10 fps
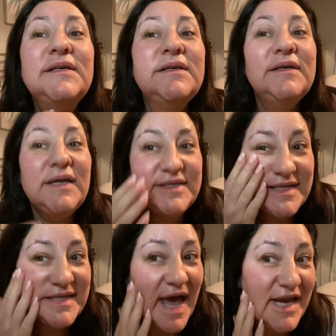it
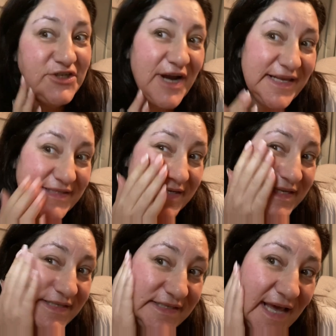is hydrated,
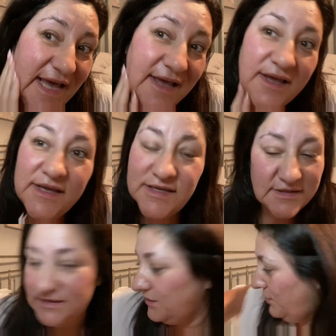isn't it? Oh,